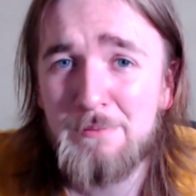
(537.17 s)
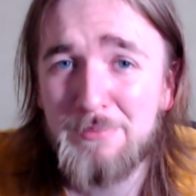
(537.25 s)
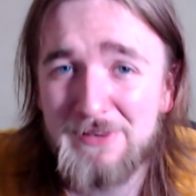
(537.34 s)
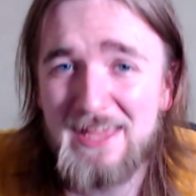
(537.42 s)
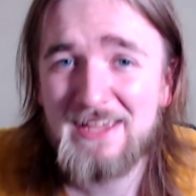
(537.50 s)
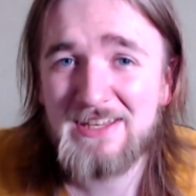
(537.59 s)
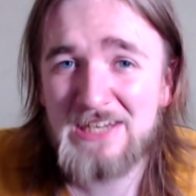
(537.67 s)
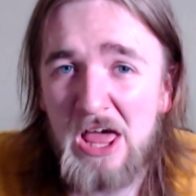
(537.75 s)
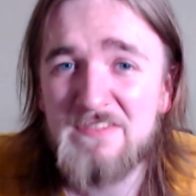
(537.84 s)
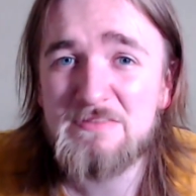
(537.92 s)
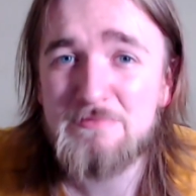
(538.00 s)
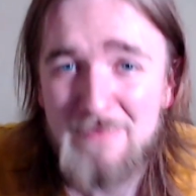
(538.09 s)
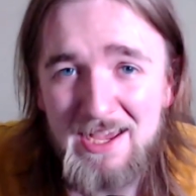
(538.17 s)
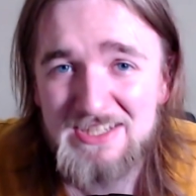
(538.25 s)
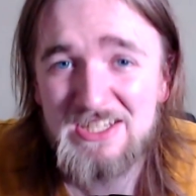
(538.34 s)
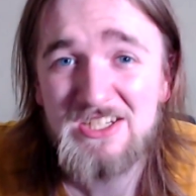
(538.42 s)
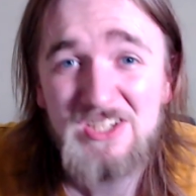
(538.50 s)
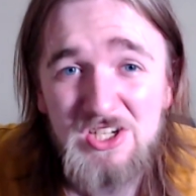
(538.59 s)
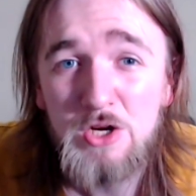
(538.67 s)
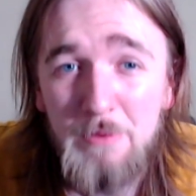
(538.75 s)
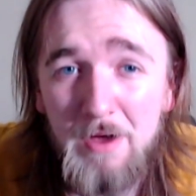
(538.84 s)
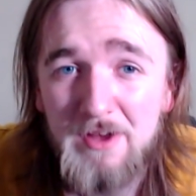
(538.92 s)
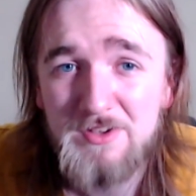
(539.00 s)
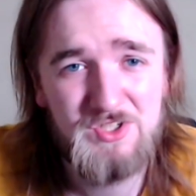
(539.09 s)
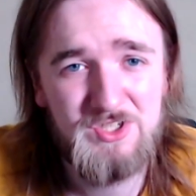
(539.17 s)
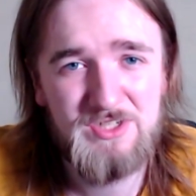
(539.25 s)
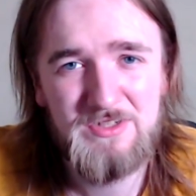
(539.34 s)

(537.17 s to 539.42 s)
Black Lives Matter too much?